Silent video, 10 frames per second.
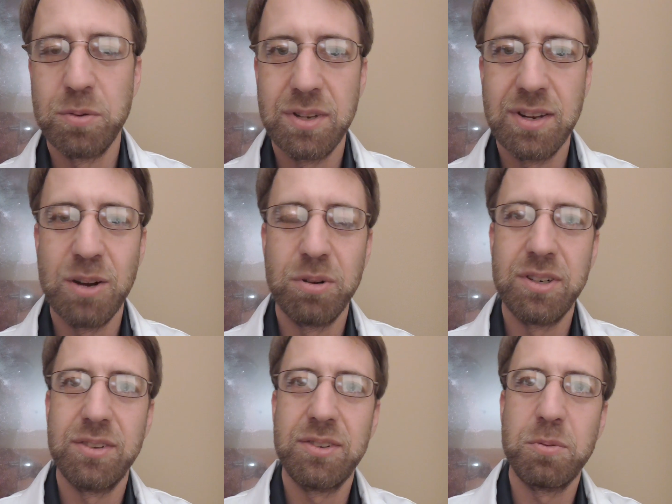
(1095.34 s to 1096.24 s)
Today we're
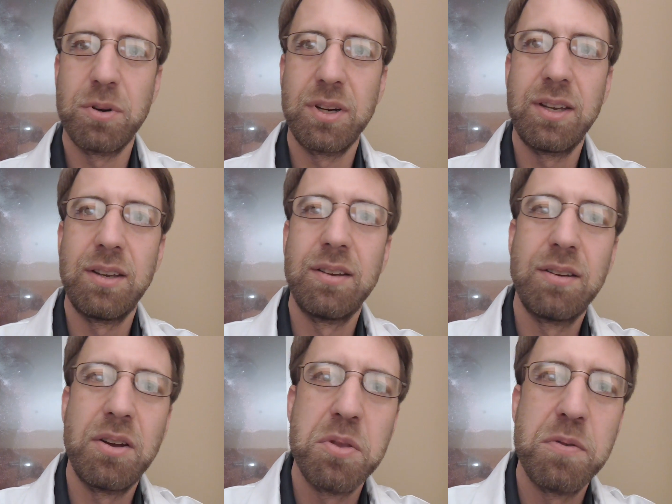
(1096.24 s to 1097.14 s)
just working
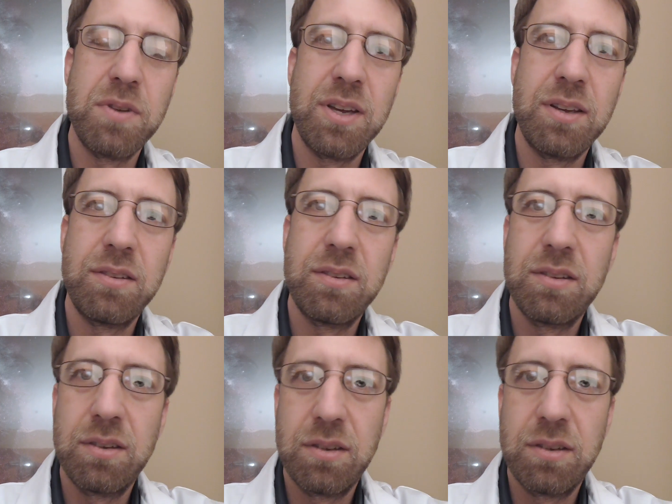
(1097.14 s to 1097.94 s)
on the face.